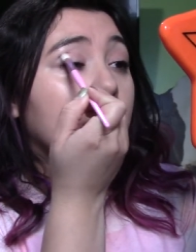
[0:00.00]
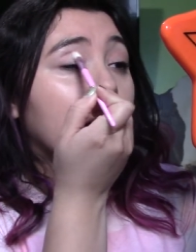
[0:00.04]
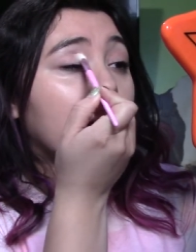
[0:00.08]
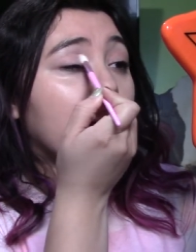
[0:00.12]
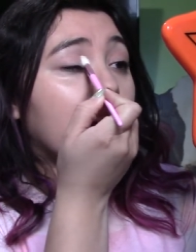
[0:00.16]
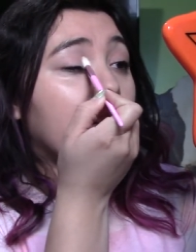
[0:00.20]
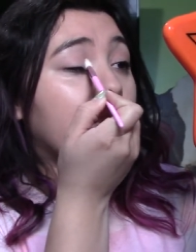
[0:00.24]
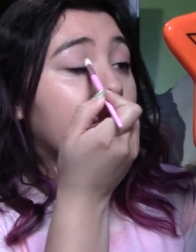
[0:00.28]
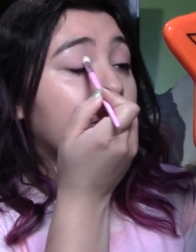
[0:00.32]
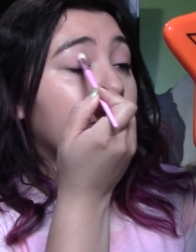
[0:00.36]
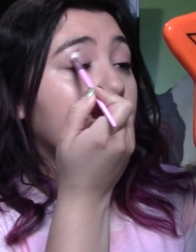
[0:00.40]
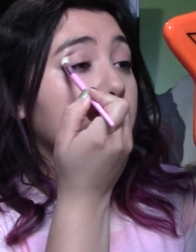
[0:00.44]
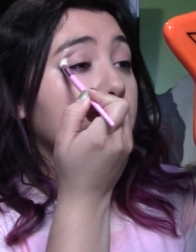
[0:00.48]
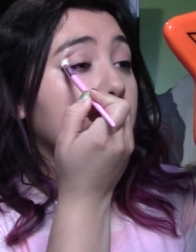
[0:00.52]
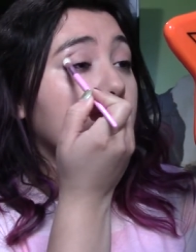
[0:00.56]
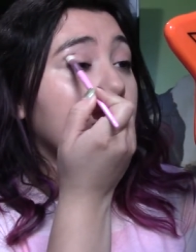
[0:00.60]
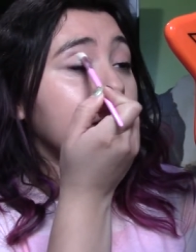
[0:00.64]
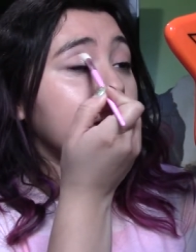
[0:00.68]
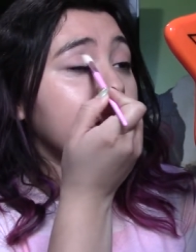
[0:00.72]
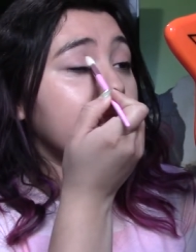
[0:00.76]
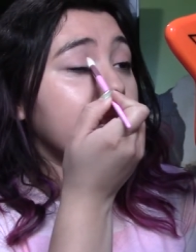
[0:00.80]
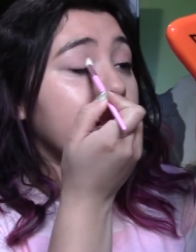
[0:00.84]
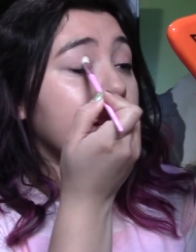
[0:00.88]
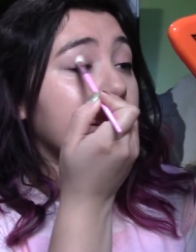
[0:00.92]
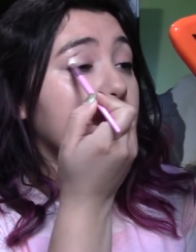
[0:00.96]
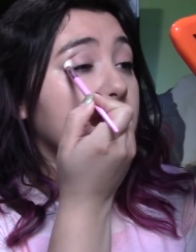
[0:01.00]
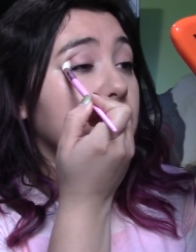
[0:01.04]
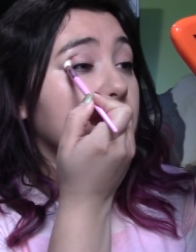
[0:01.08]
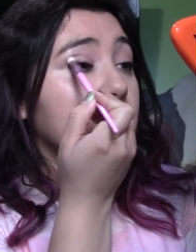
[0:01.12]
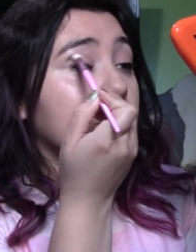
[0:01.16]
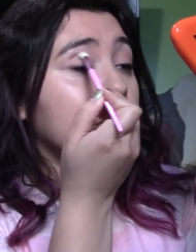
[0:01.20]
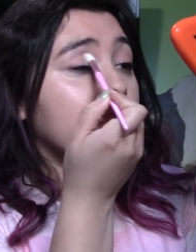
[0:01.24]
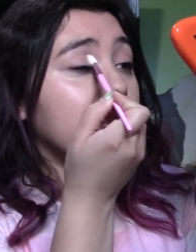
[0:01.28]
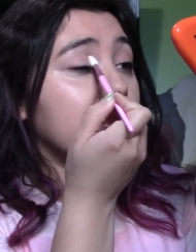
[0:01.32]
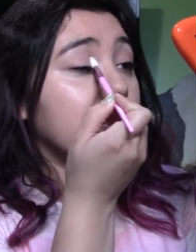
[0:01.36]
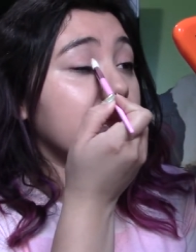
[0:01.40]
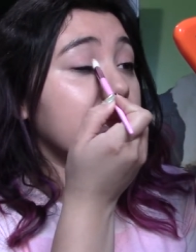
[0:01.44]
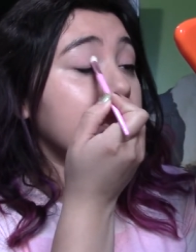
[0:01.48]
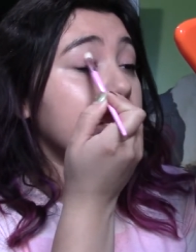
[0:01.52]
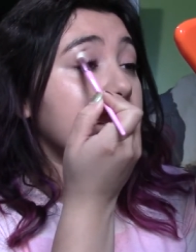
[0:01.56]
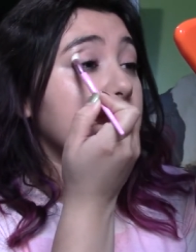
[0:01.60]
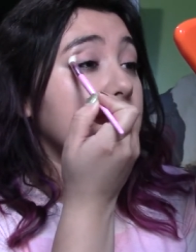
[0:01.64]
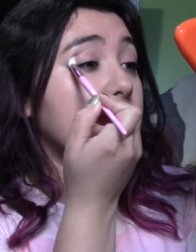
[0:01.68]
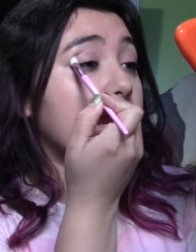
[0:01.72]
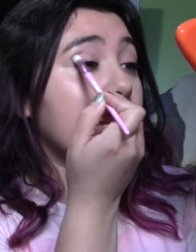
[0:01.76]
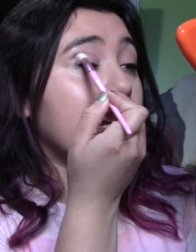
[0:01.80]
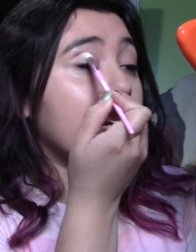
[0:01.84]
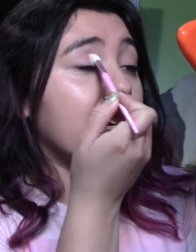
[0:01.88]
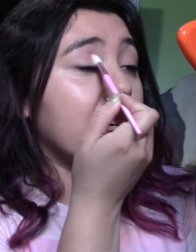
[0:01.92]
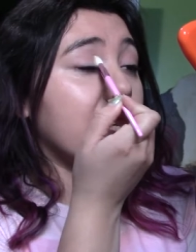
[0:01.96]
I'm from Los
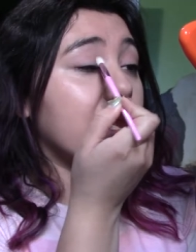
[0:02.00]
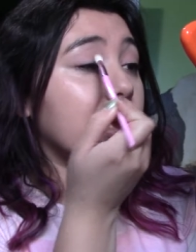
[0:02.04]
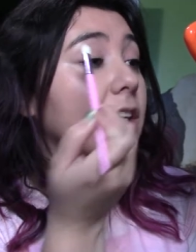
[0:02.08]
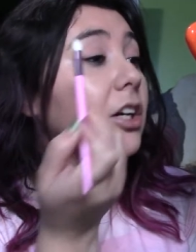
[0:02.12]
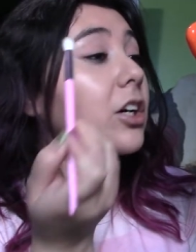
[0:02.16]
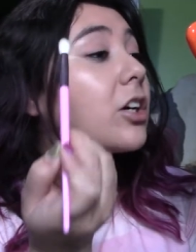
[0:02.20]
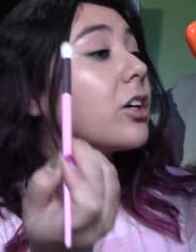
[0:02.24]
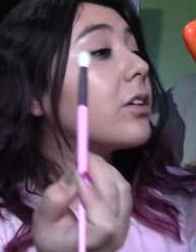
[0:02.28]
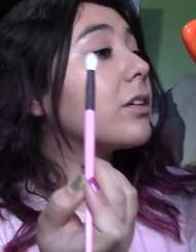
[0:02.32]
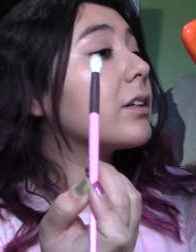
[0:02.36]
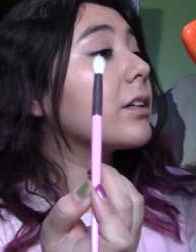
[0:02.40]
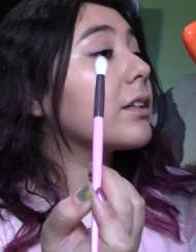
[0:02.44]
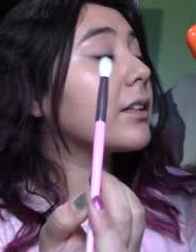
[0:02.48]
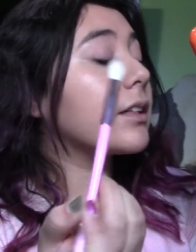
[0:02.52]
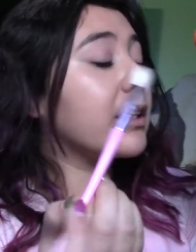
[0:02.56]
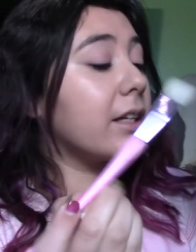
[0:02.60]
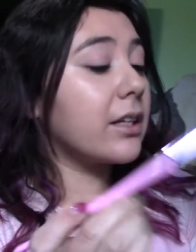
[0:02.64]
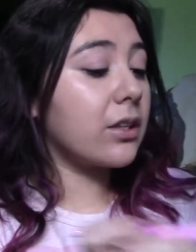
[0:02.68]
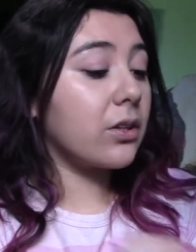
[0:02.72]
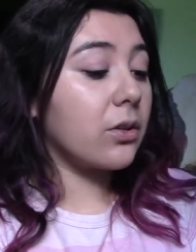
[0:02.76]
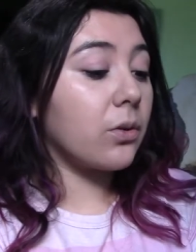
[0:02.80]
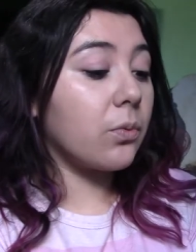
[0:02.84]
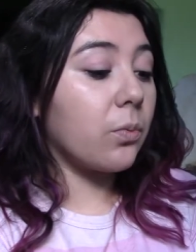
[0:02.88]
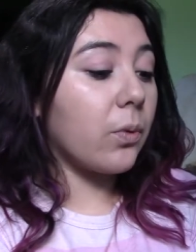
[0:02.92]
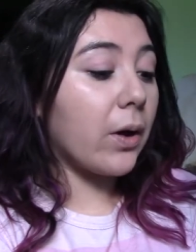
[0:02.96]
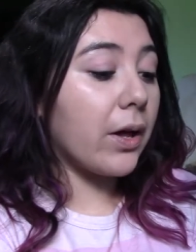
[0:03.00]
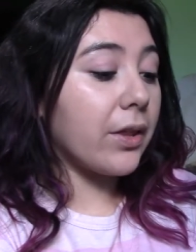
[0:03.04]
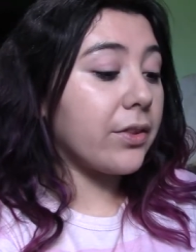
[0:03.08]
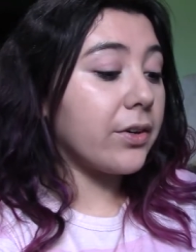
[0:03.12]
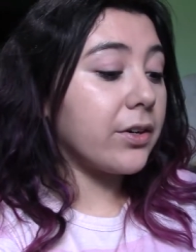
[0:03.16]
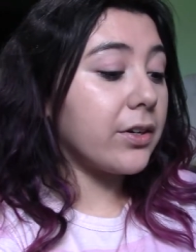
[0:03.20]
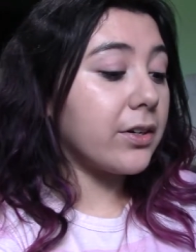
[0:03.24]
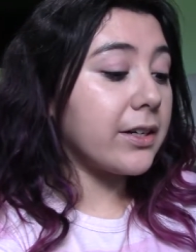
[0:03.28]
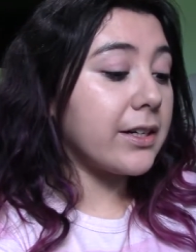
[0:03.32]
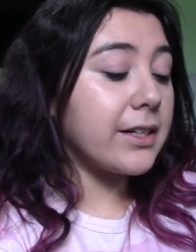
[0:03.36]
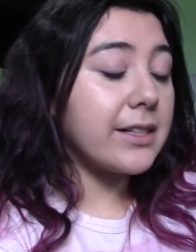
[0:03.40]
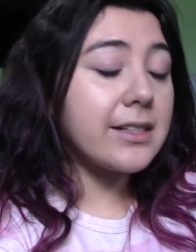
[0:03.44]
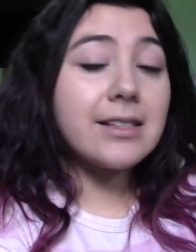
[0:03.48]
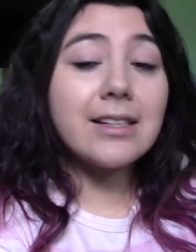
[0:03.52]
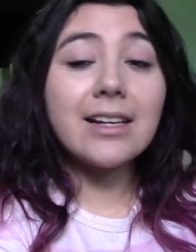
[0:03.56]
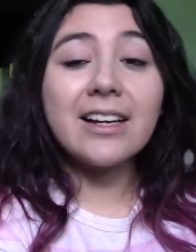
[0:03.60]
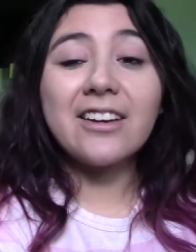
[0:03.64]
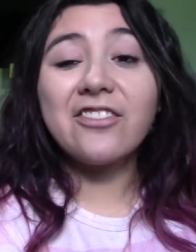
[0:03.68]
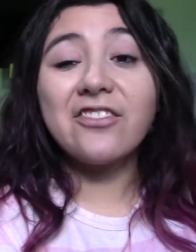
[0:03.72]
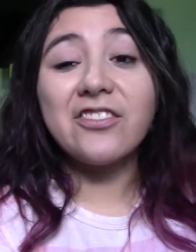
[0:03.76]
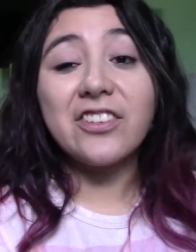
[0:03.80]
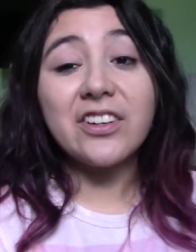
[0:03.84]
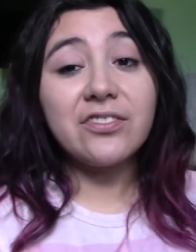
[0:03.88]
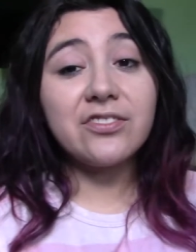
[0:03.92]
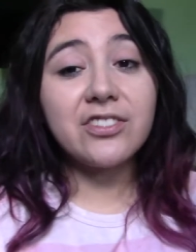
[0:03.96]
Angeles, and currently the weather is
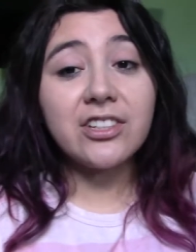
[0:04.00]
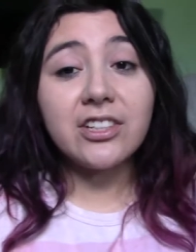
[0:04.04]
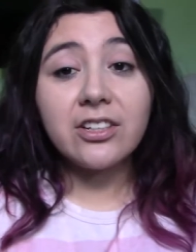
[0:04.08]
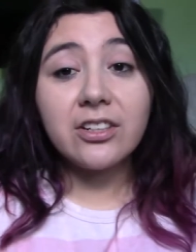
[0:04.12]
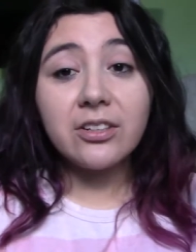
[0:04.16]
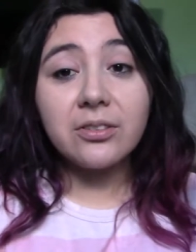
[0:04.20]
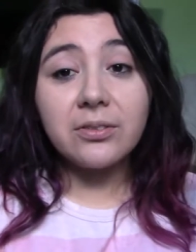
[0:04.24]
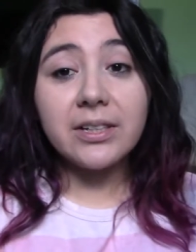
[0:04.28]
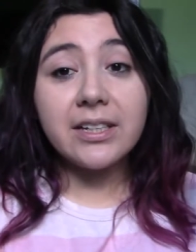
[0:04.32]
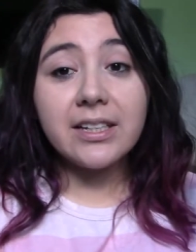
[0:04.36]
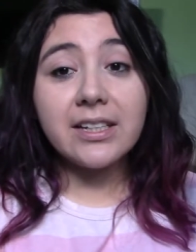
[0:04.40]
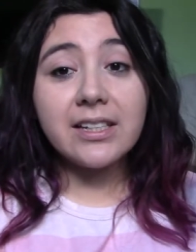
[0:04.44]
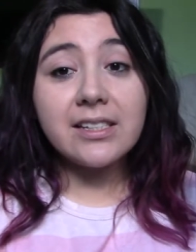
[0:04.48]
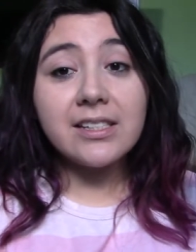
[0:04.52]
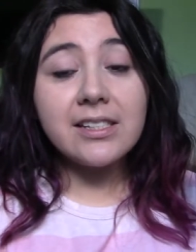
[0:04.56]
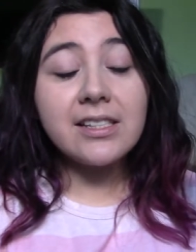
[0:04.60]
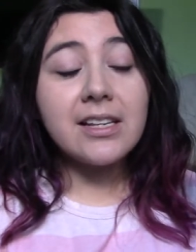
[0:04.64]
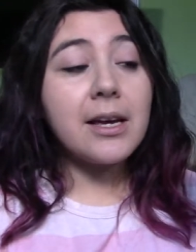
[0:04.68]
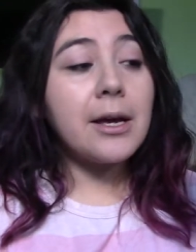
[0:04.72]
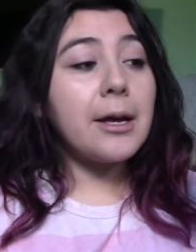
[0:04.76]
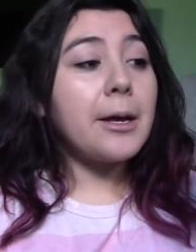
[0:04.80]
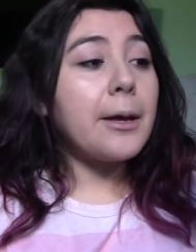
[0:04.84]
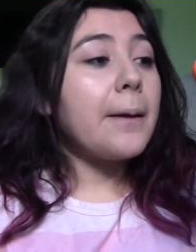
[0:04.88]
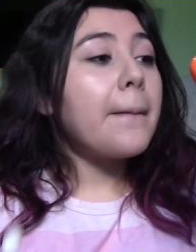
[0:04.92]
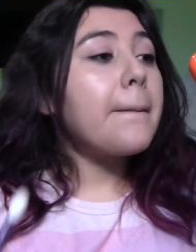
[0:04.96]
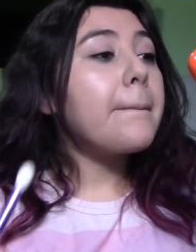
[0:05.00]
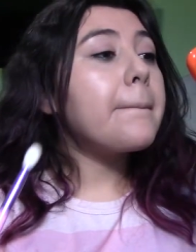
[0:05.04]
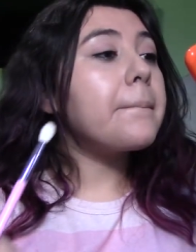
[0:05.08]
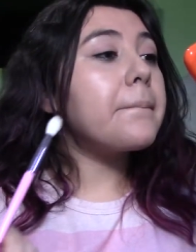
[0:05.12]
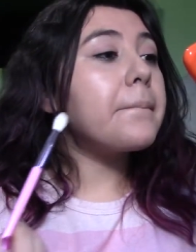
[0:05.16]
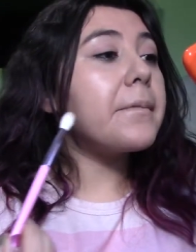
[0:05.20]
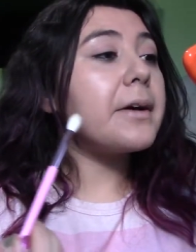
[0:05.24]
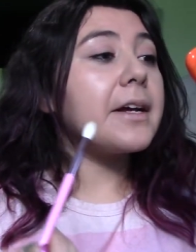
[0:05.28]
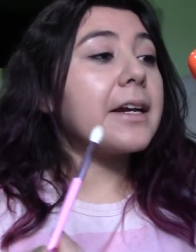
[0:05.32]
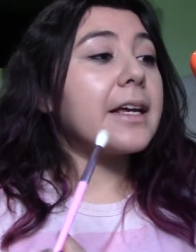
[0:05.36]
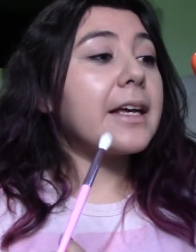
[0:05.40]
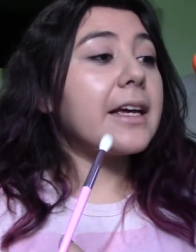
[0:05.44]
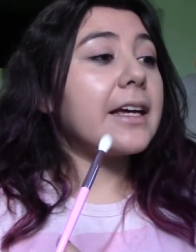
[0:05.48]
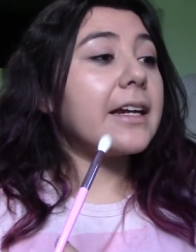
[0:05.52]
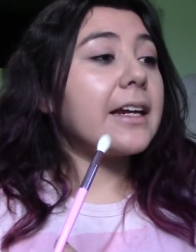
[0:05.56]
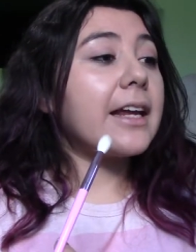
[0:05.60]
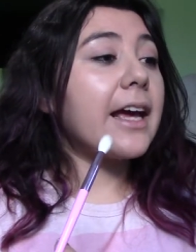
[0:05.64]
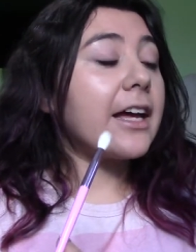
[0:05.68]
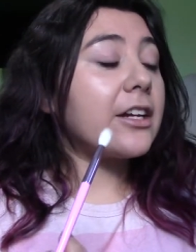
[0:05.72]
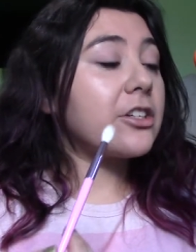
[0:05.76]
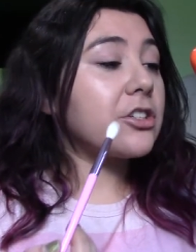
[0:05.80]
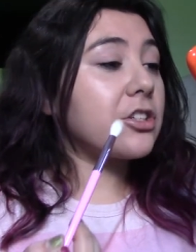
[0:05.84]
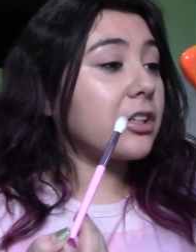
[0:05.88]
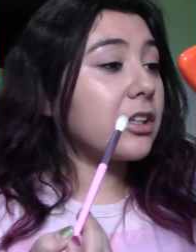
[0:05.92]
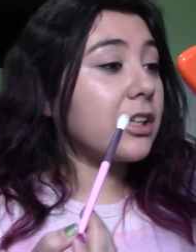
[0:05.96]
like 50 degrees, but in
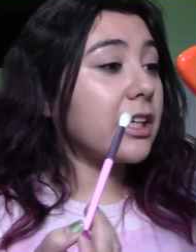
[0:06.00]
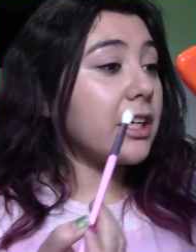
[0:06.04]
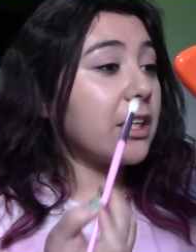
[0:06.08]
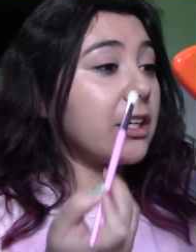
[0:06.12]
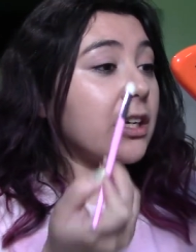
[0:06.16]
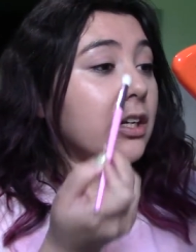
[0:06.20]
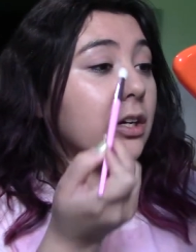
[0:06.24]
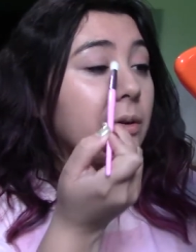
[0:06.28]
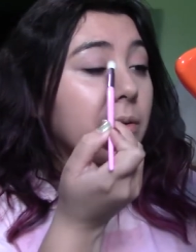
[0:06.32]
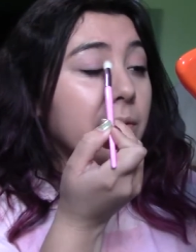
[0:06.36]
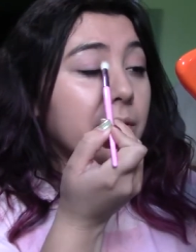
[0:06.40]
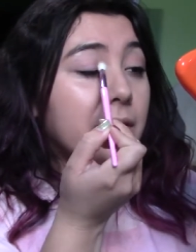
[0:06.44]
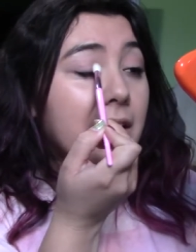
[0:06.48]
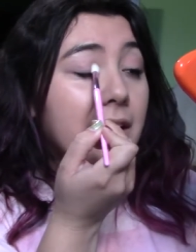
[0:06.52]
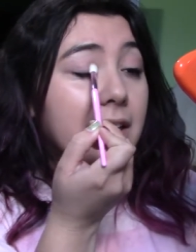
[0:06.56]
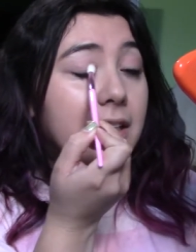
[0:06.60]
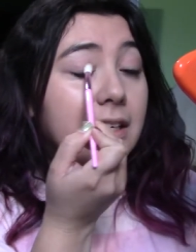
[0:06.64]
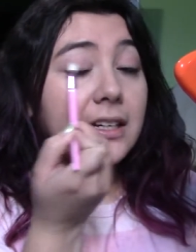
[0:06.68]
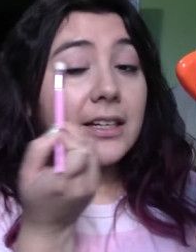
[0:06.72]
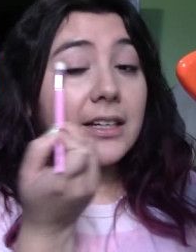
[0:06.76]
Angeleno, that